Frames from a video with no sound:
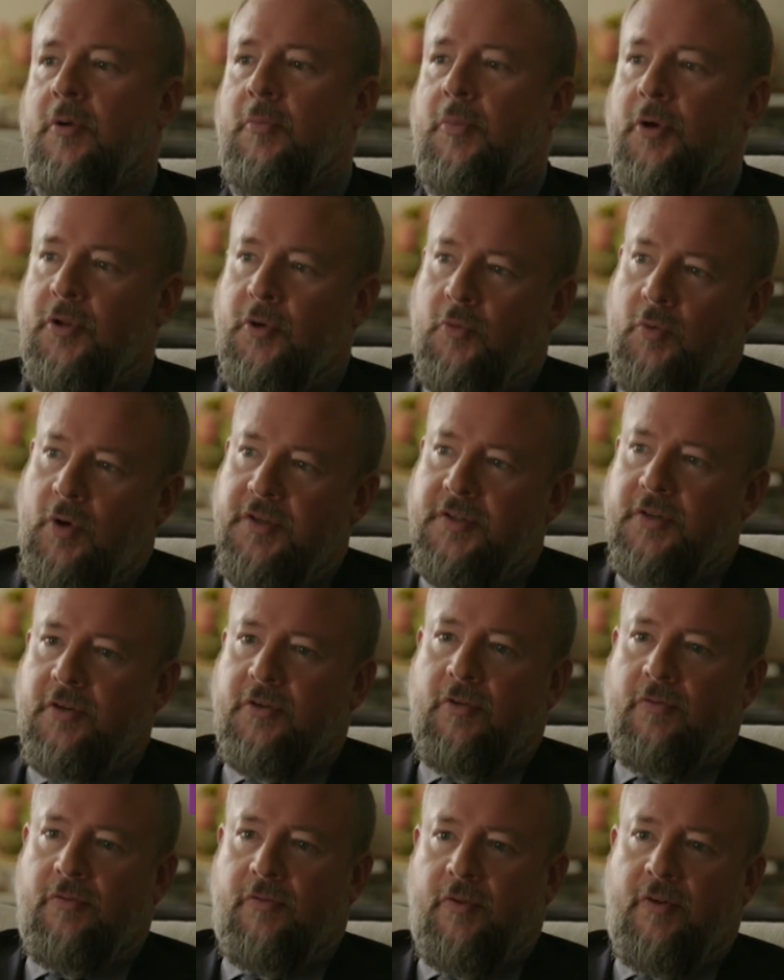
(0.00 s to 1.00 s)
But there was a
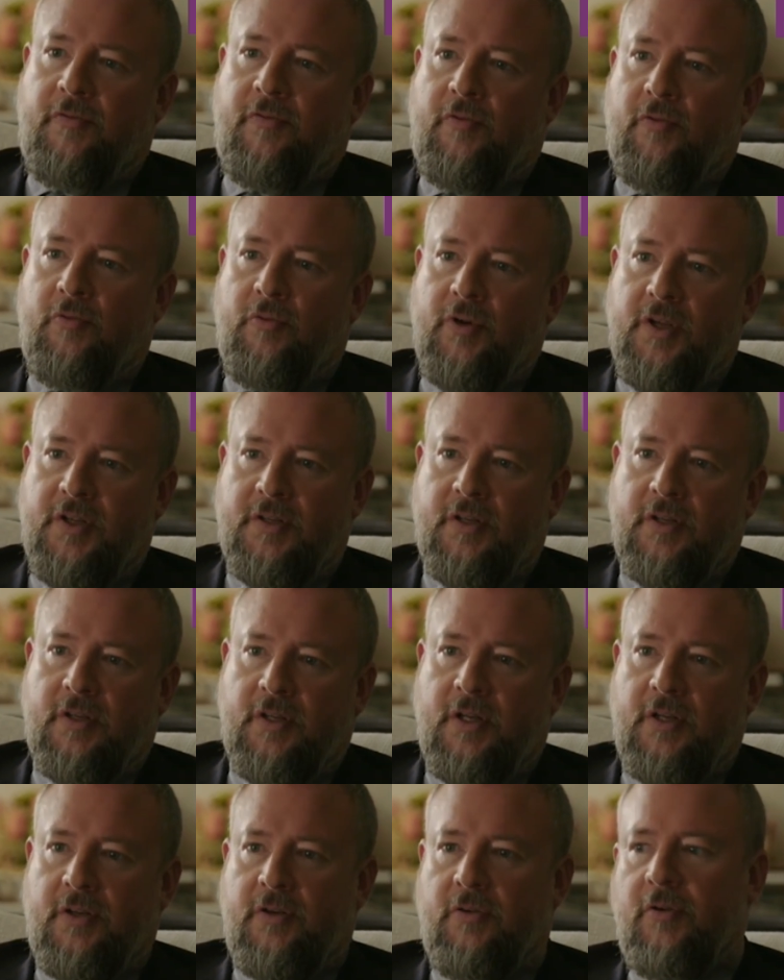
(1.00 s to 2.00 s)
kerfuffle
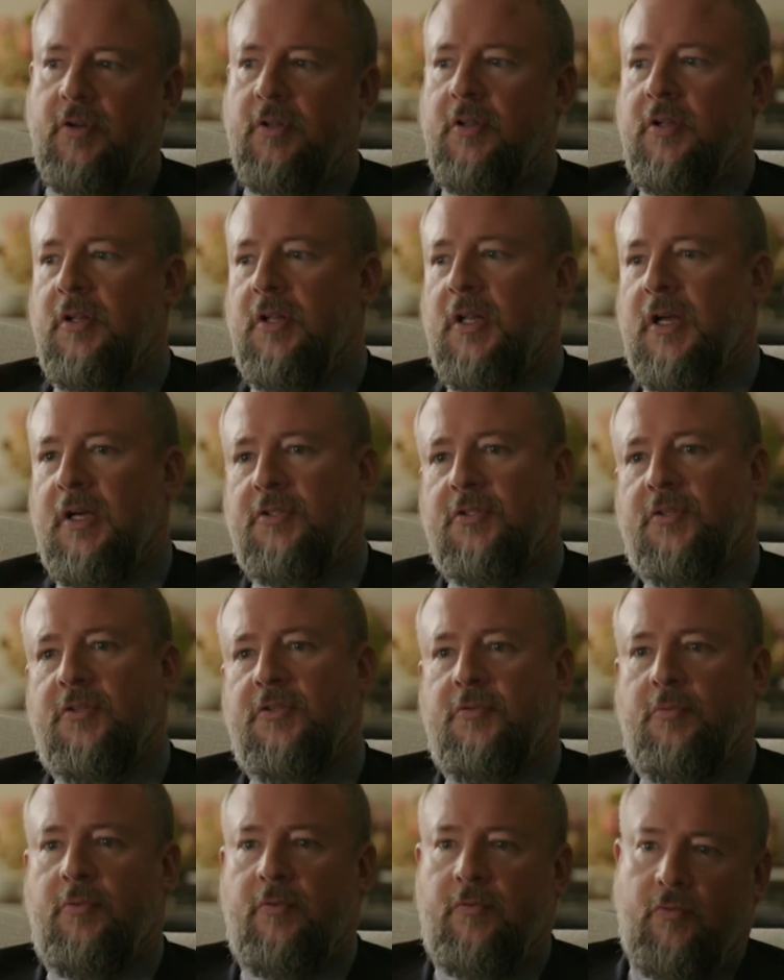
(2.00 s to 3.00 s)
recently during the
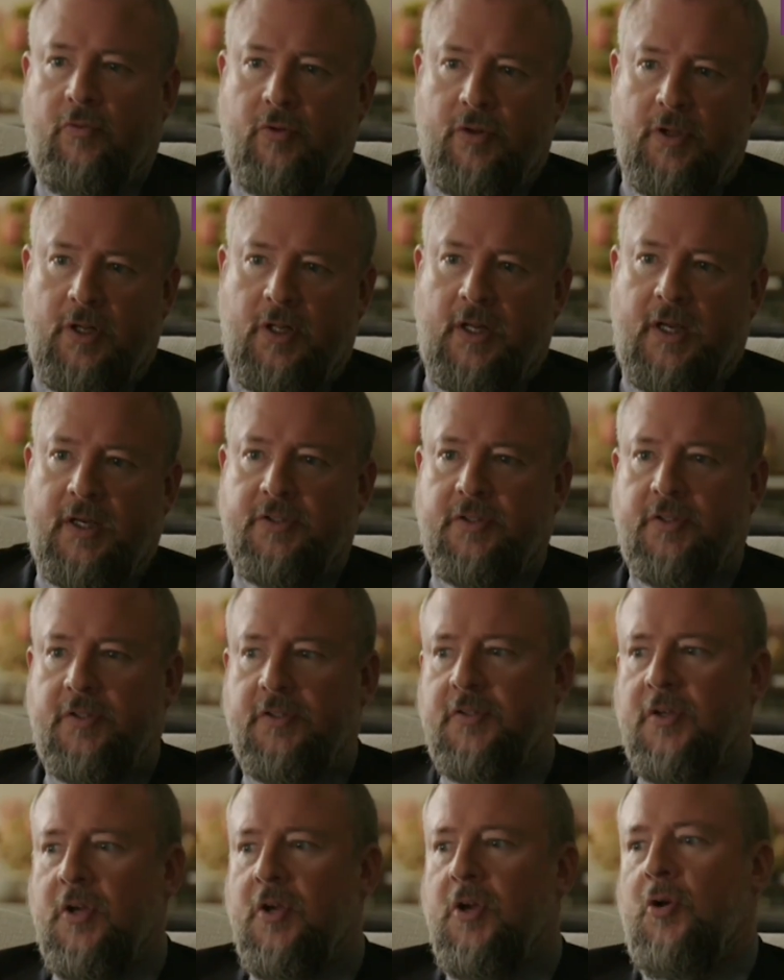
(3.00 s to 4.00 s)
elections or before the
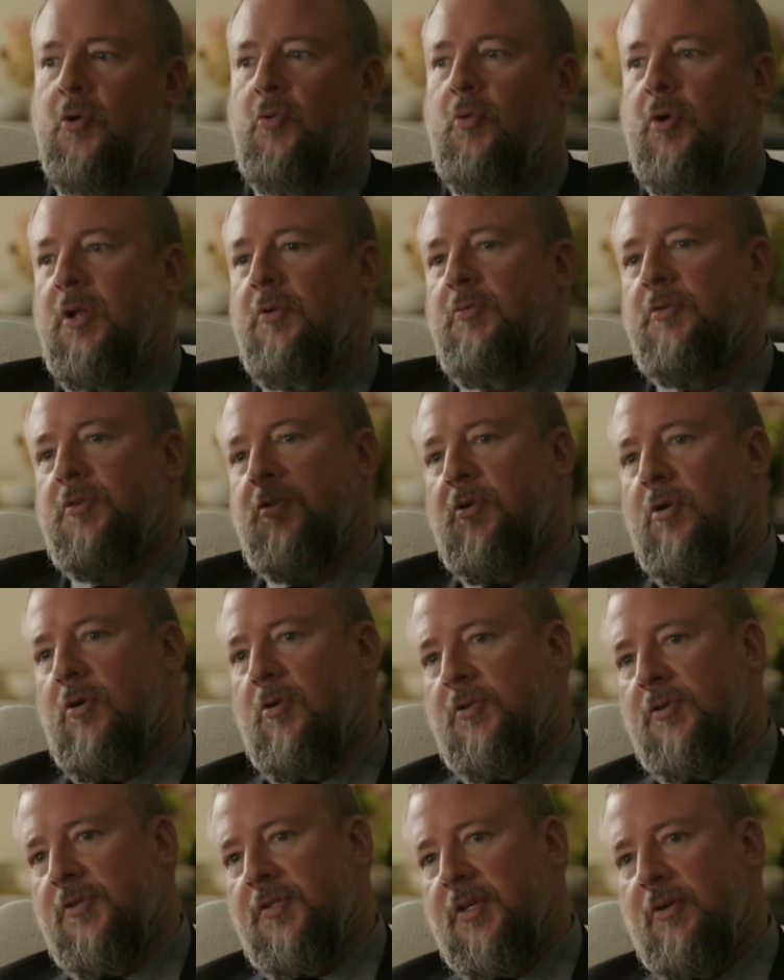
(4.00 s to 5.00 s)
elections when he was
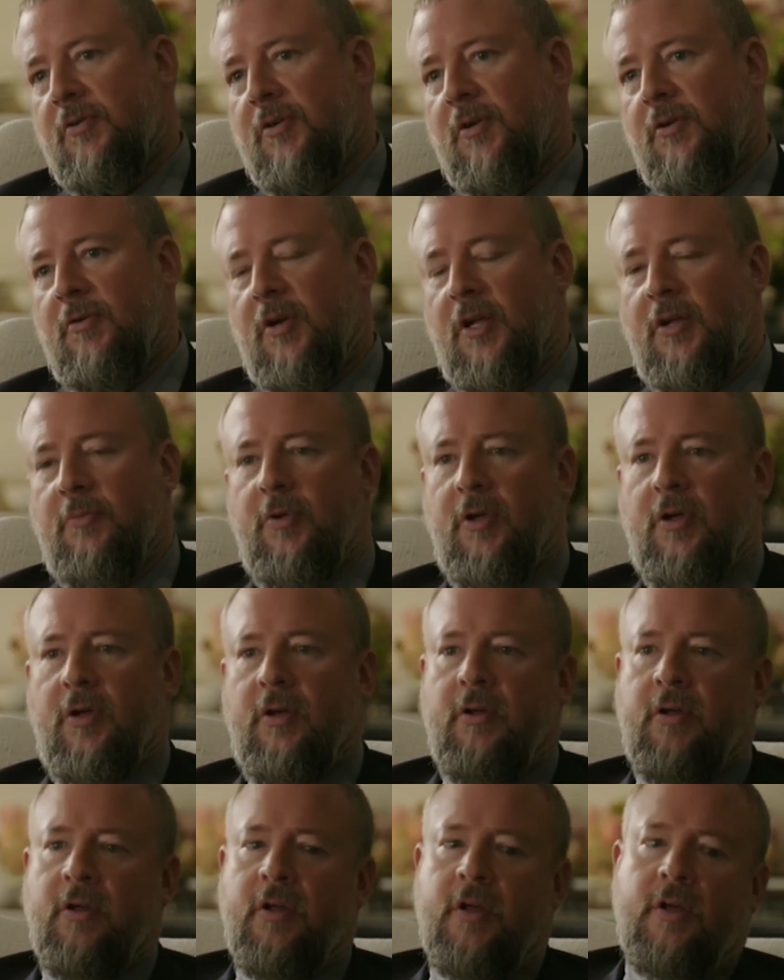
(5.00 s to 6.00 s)
called to Saudi
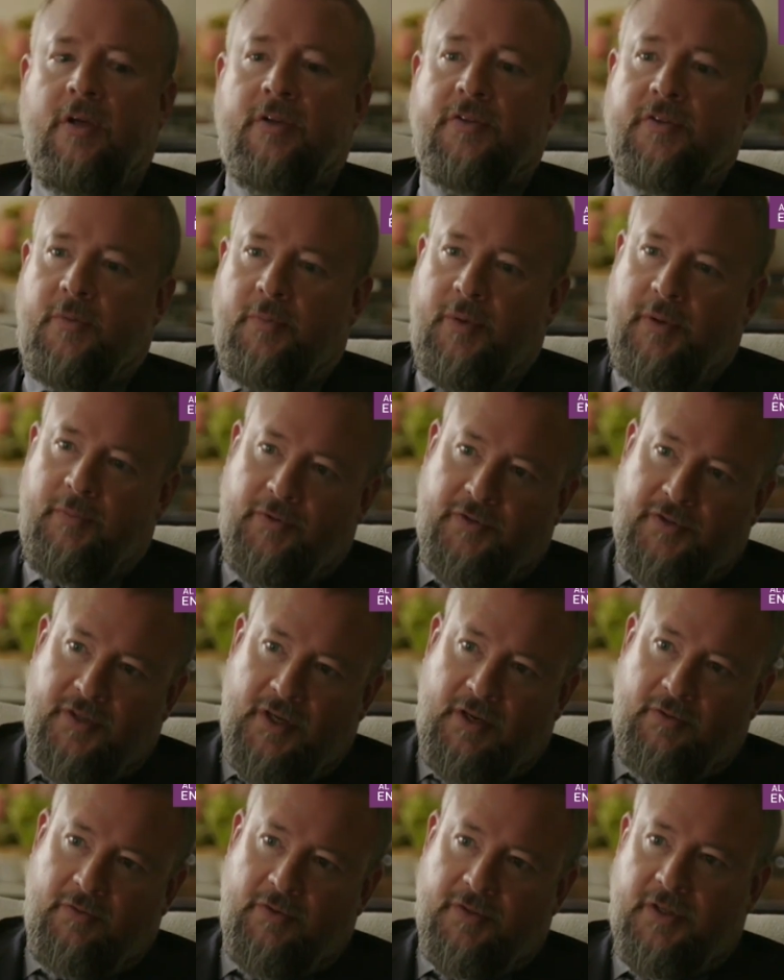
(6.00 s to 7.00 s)
Arabia. Some people
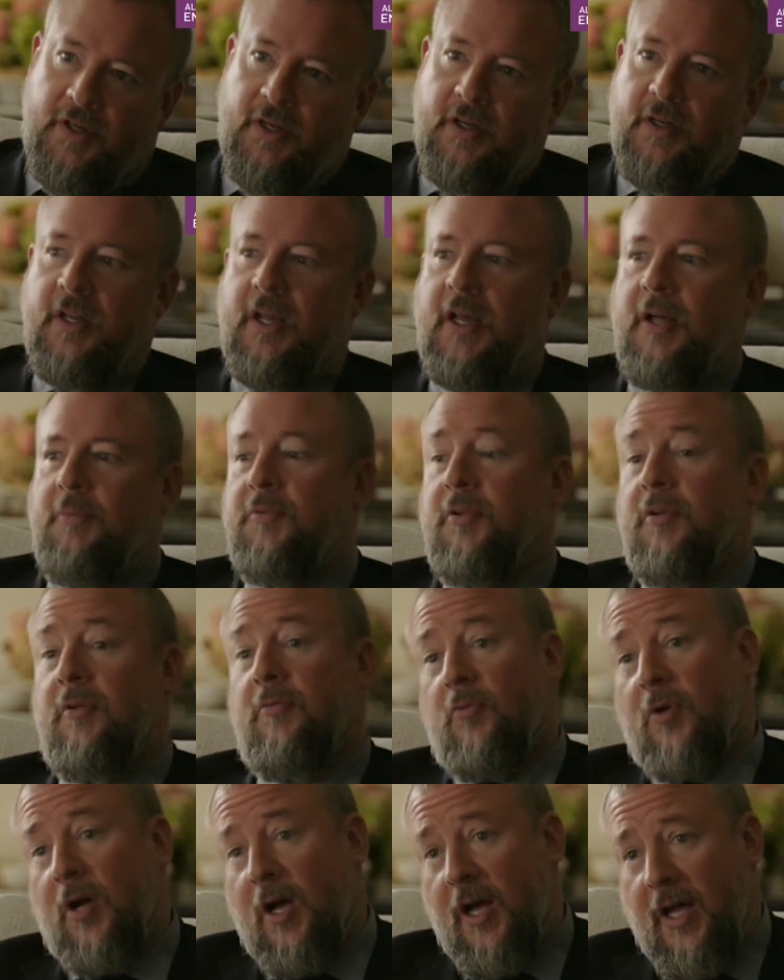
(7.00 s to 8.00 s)
said he was kidnapped.
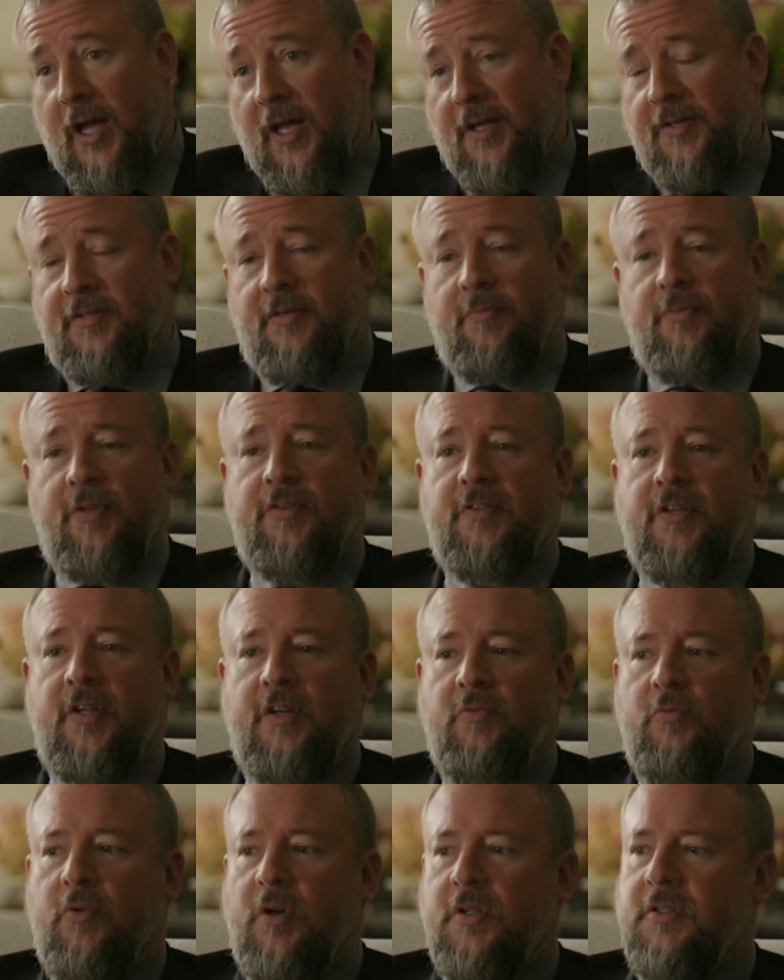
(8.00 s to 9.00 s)
I asked him, he said
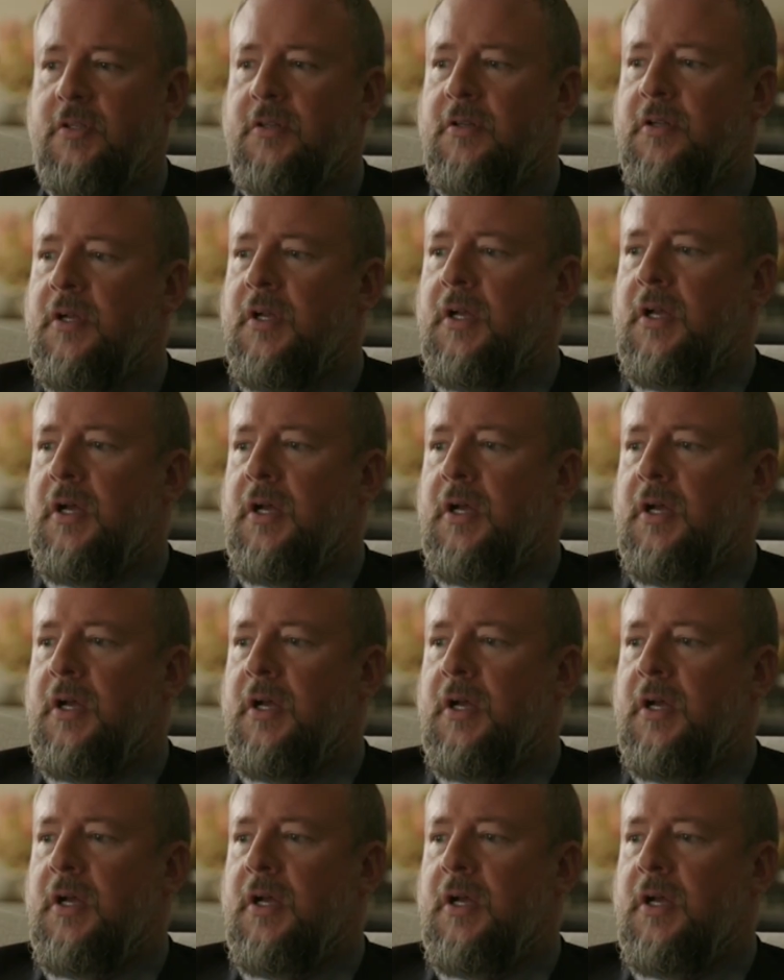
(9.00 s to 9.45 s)
he wasn't.